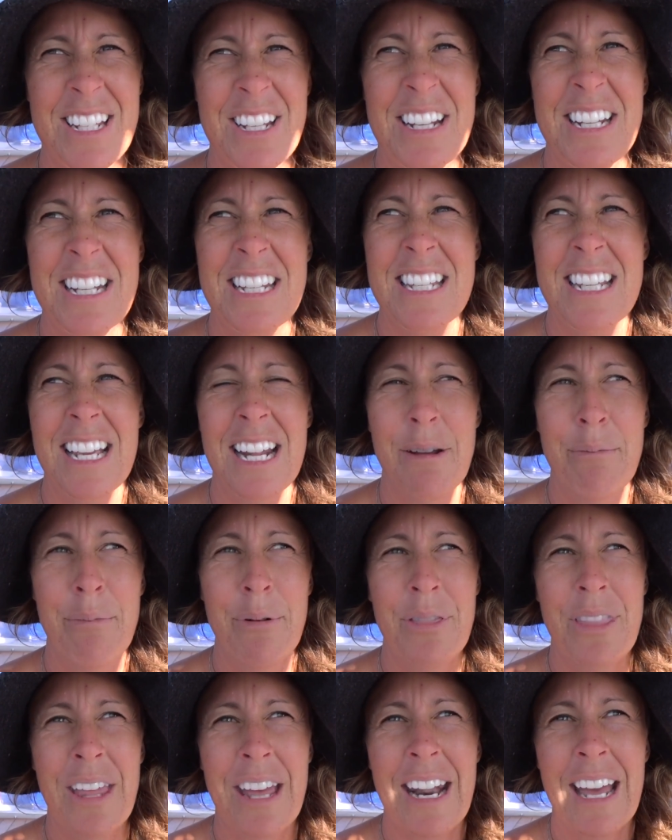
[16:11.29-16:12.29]
They're just going to
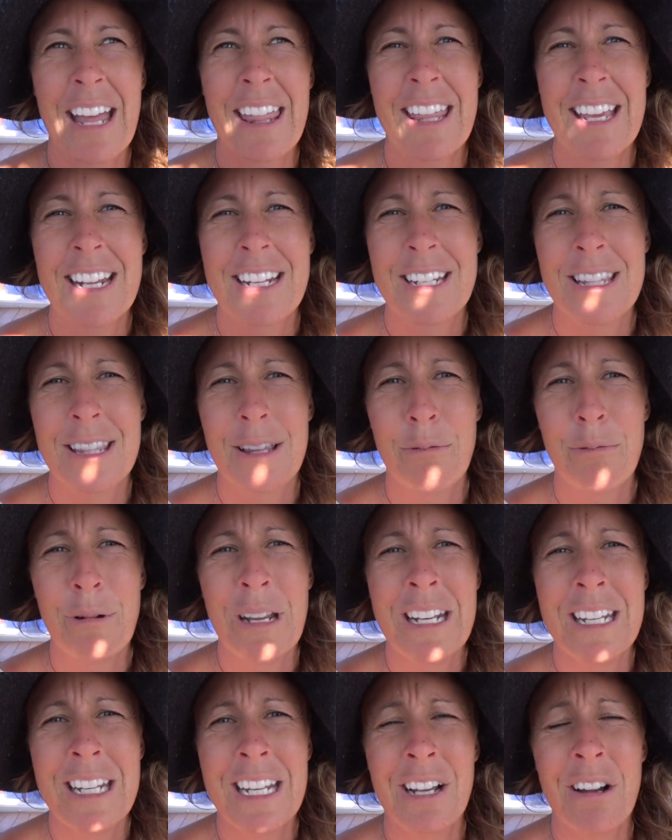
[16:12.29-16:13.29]
put that out there to the
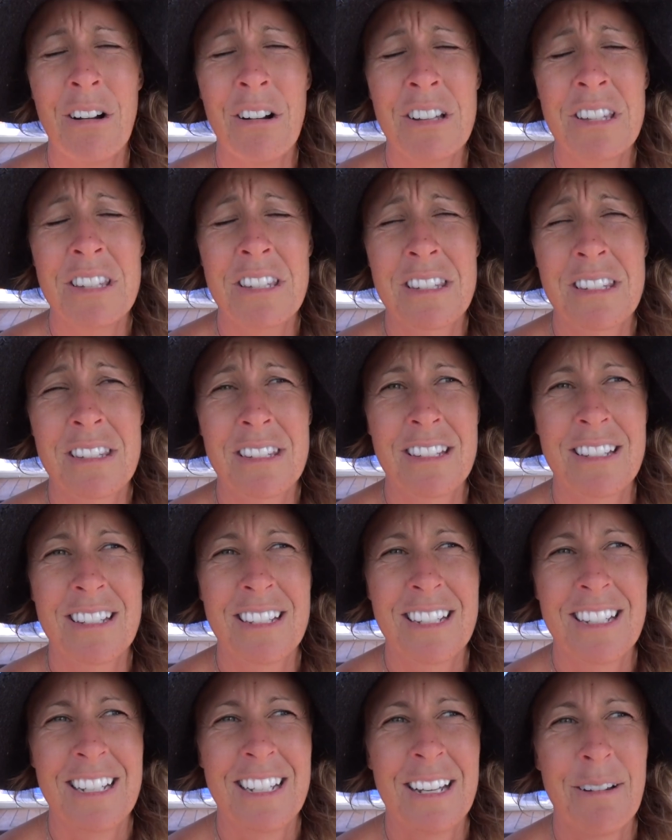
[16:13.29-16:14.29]
windy gods.
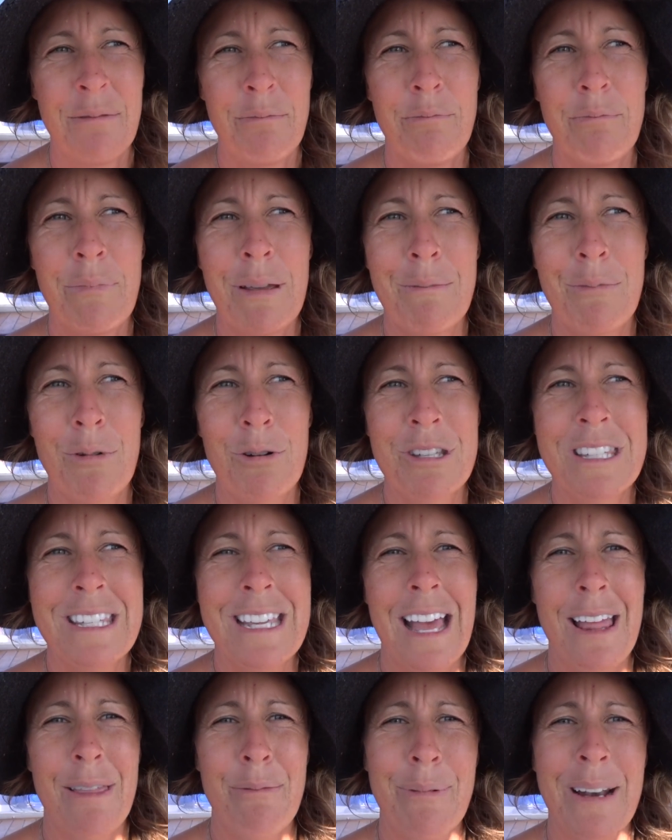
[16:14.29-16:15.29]
A bit more
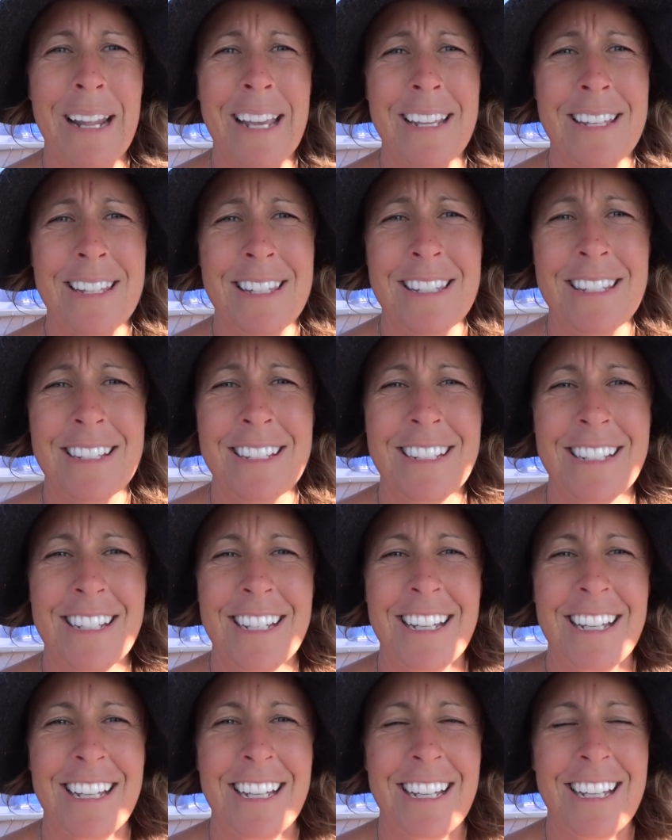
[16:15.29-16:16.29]
south, please.
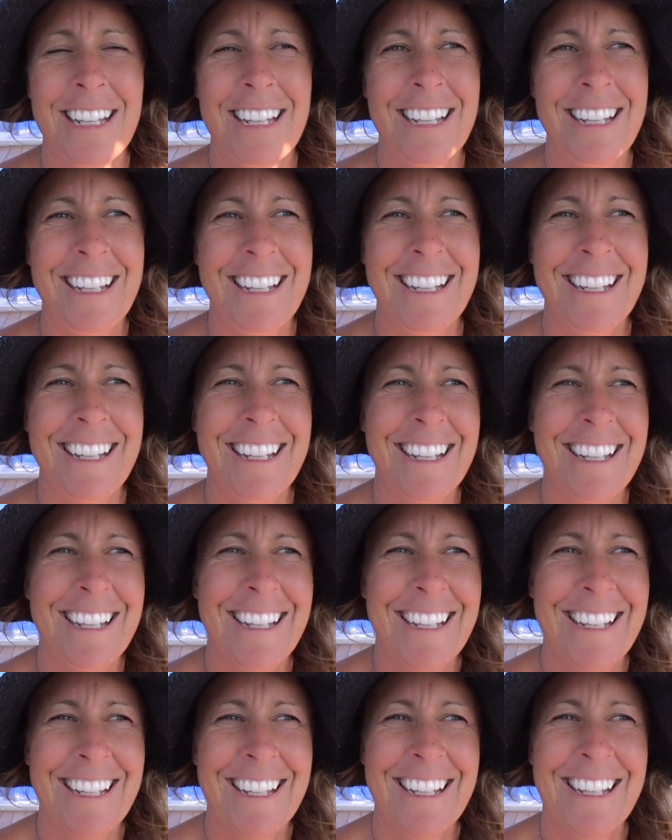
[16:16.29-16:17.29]
Just put it on the
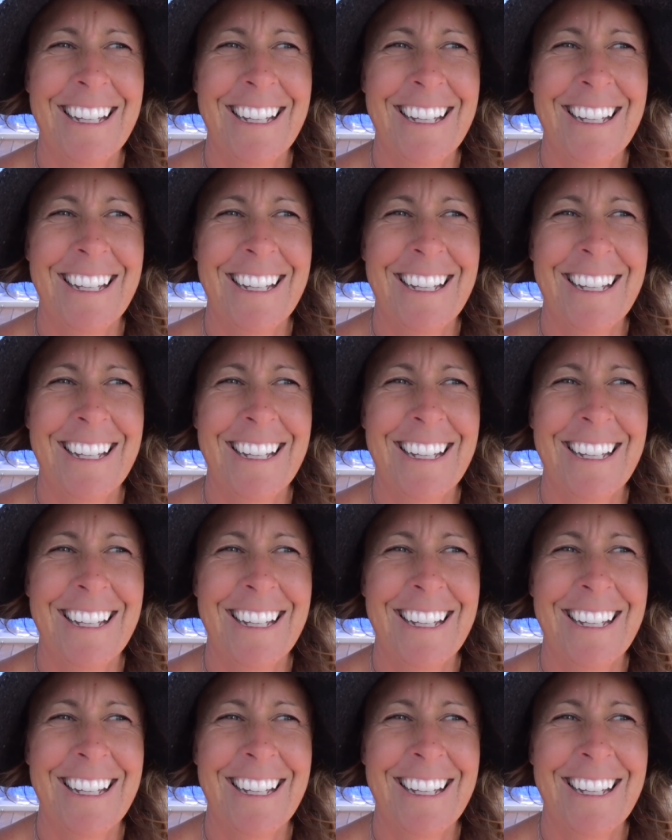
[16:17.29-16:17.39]
beam.